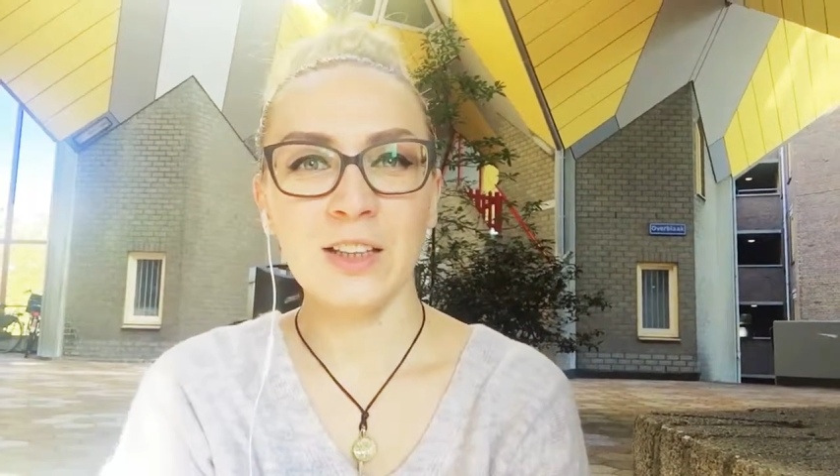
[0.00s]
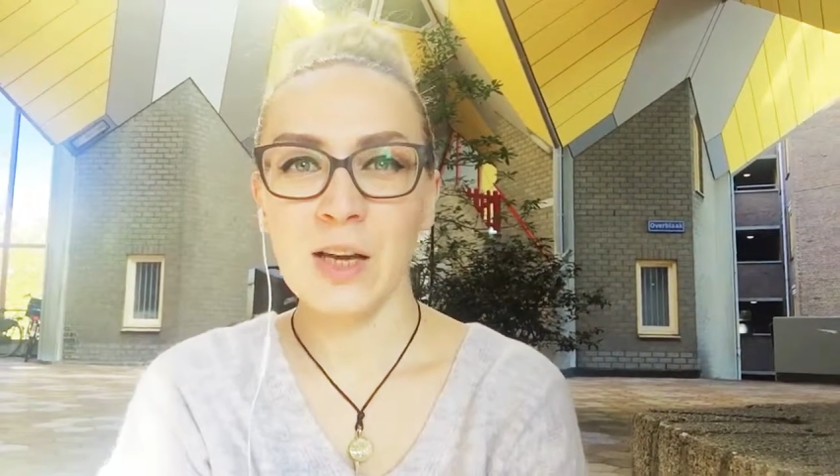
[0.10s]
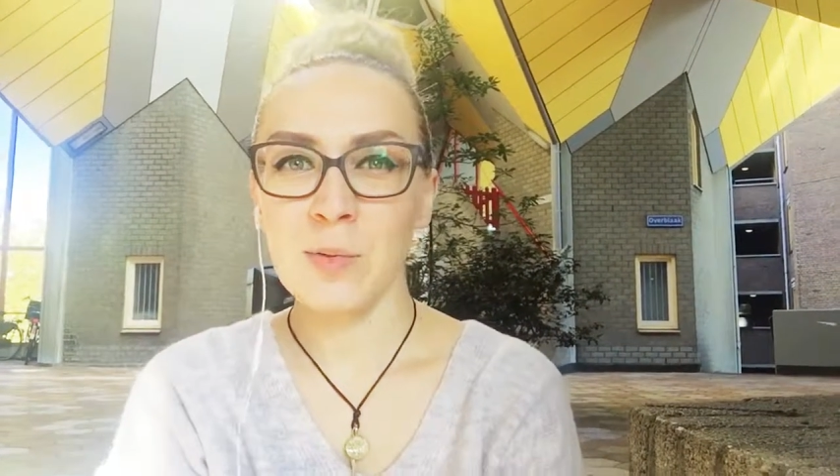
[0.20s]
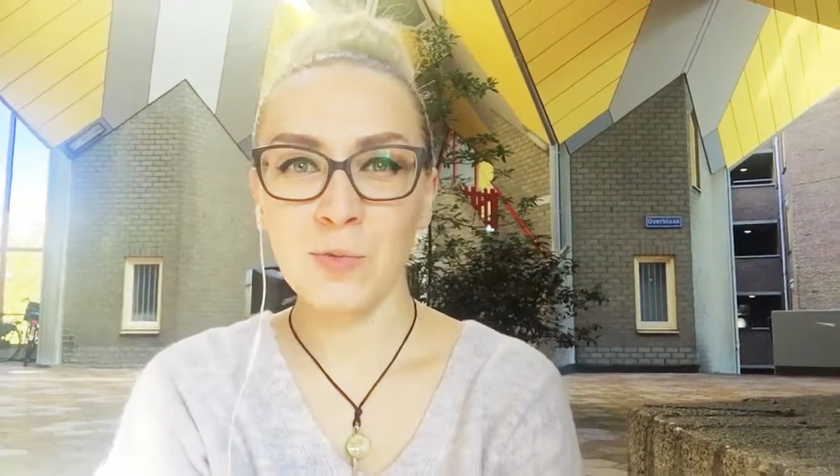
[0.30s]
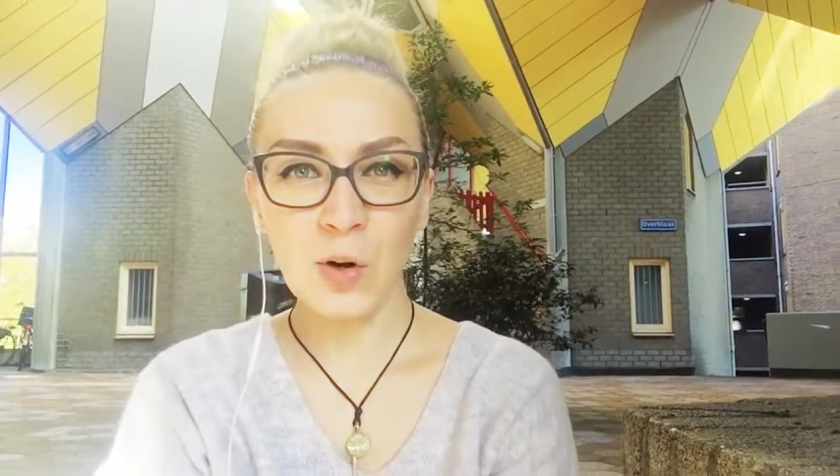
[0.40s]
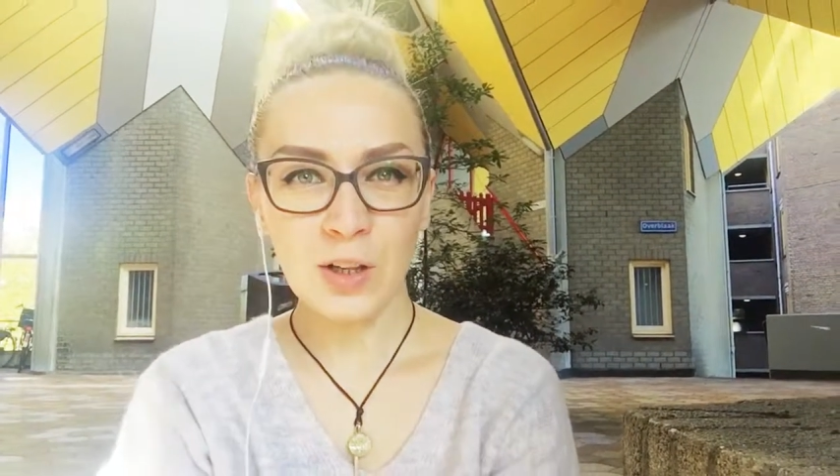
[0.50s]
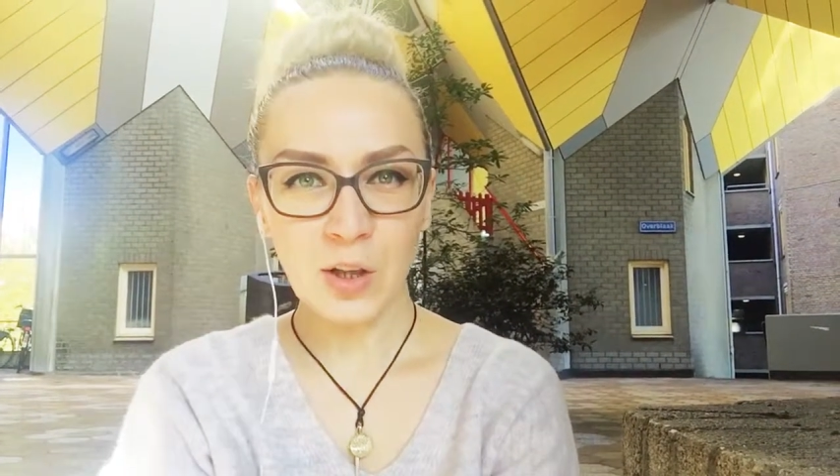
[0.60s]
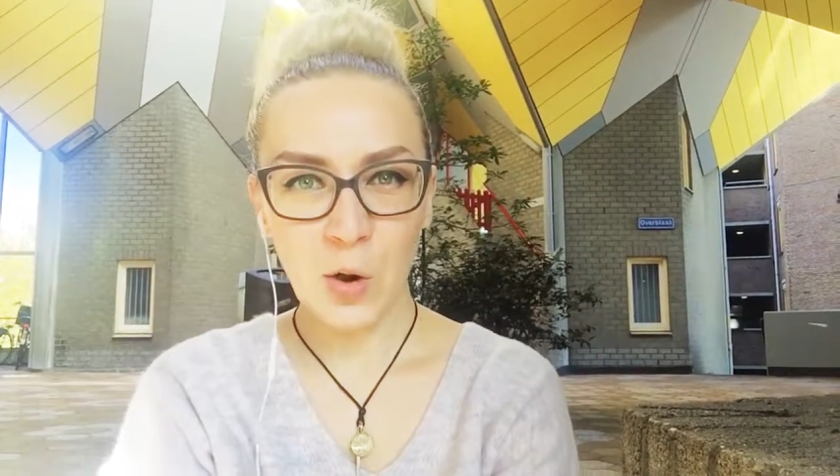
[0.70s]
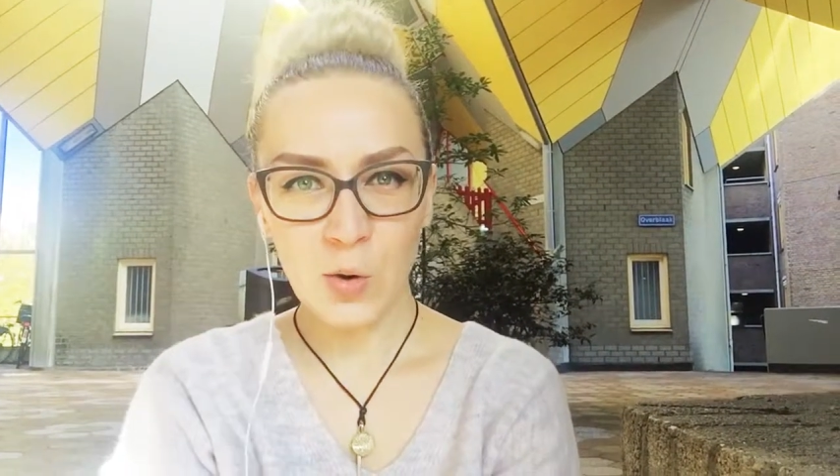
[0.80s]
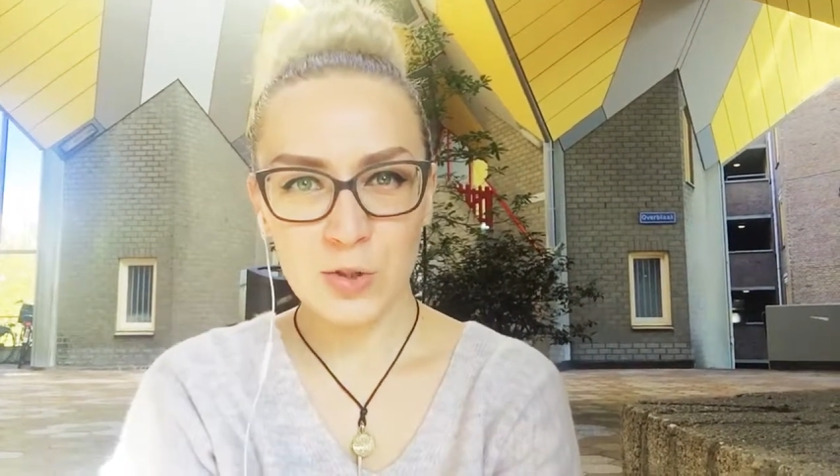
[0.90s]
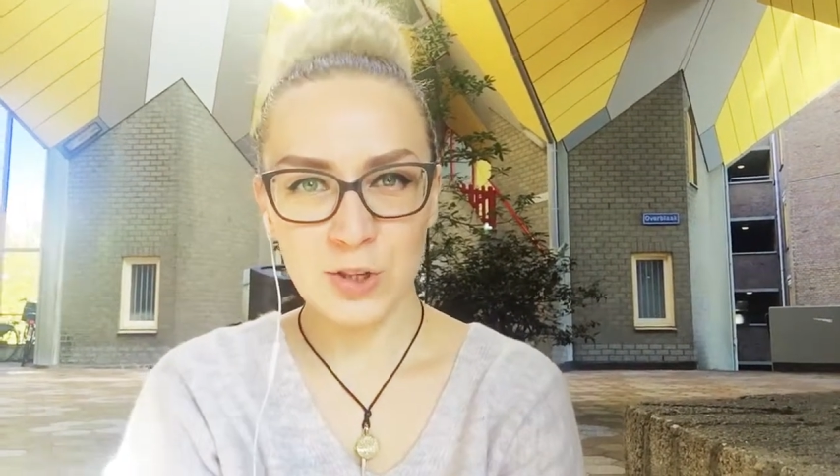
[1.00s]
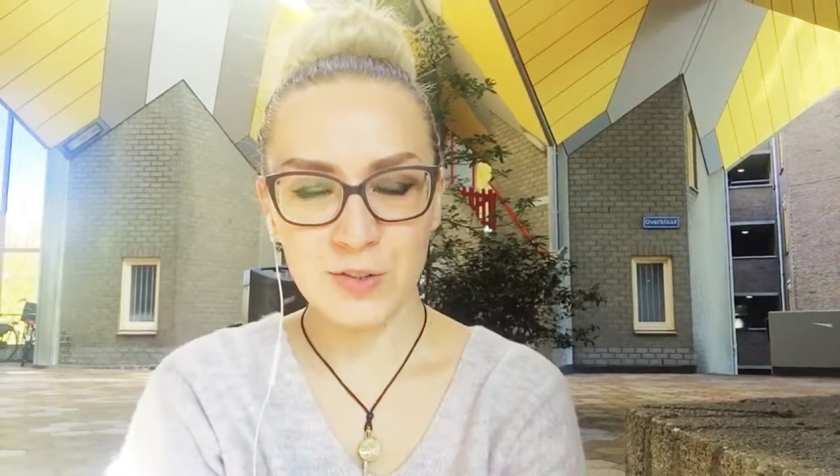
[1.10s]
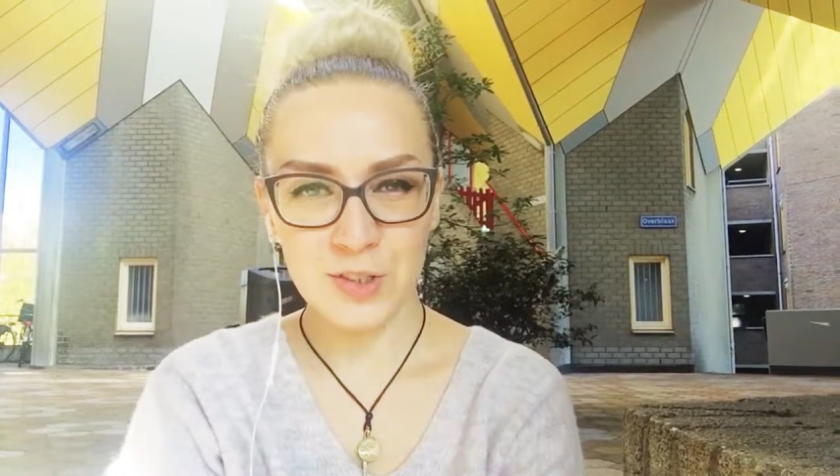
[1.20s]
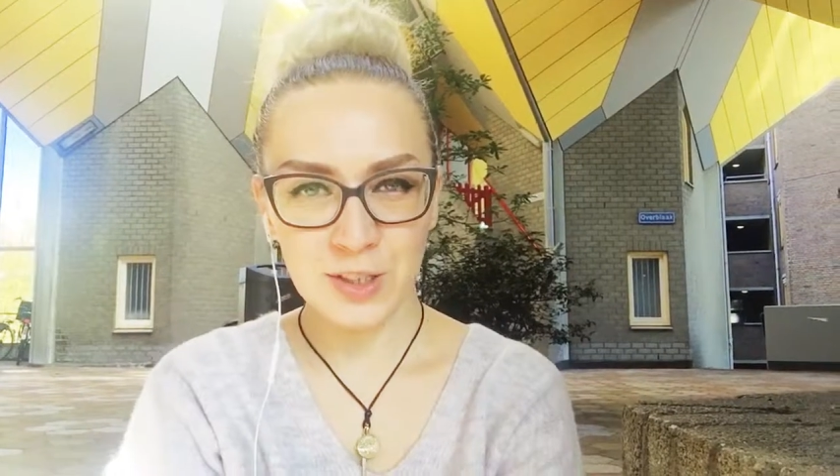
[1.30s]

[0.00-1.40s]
and I'm vocal coach of